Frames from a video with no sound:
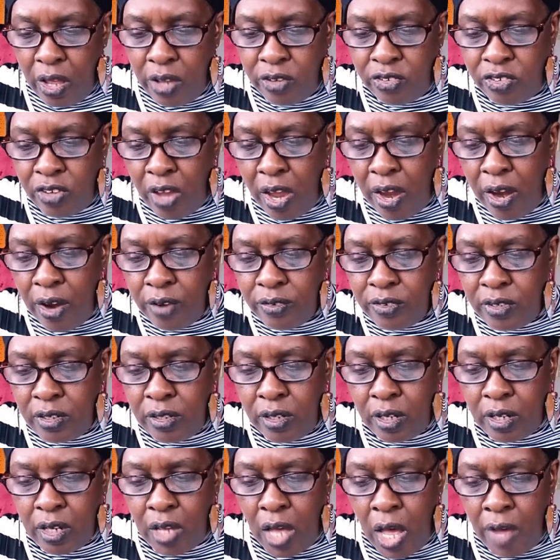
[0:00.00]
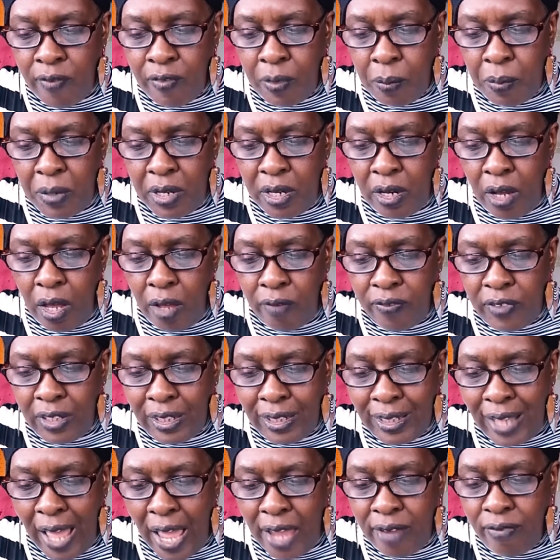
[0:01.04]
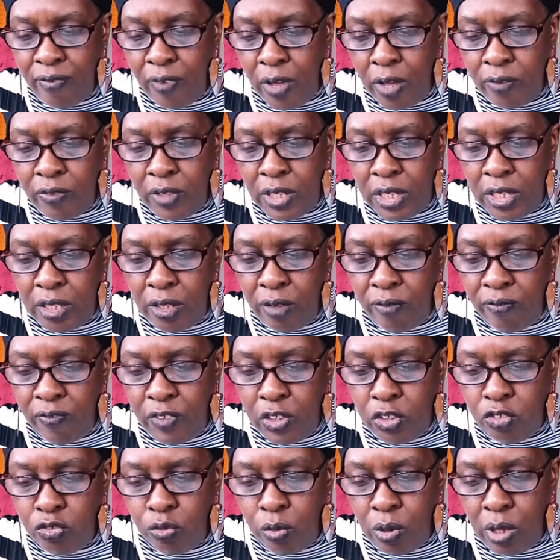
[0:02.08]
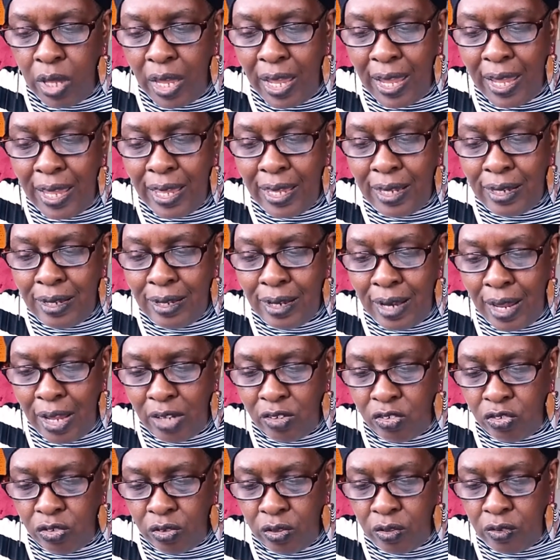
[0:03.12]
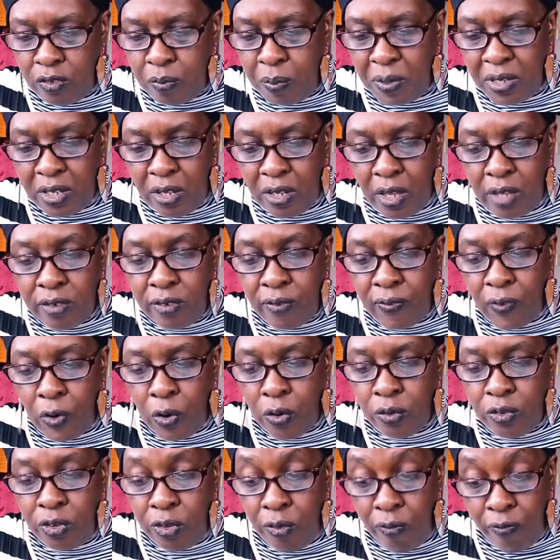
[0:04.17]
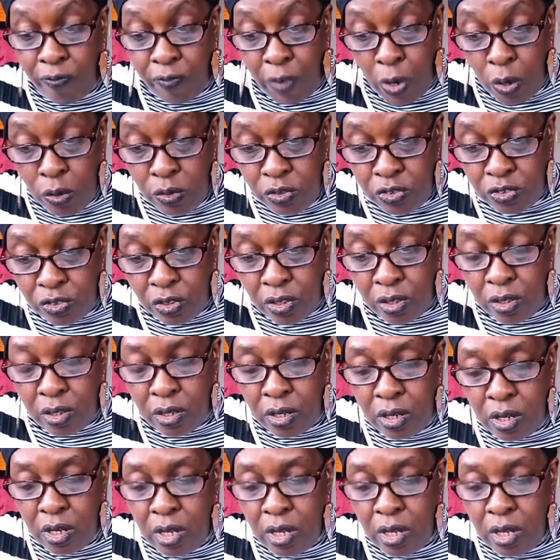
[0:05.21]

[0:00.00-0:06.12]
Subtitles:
shares in the government of the life of the individual and nations because of her devotion